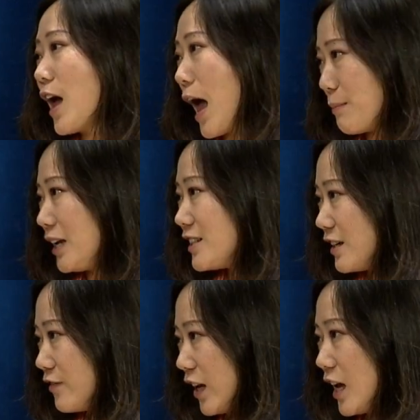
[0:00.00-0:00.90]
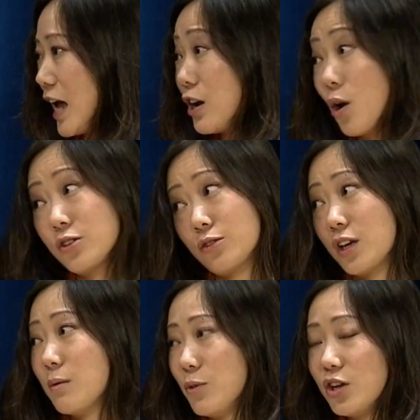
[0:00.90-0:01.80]
MATV and also the
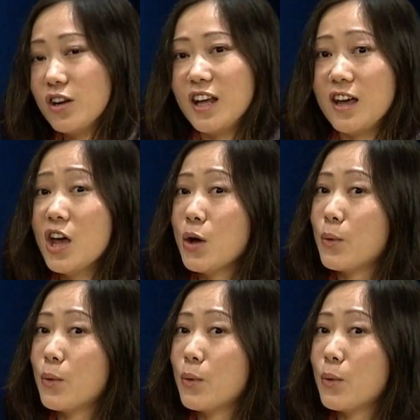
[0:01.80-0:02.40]
community,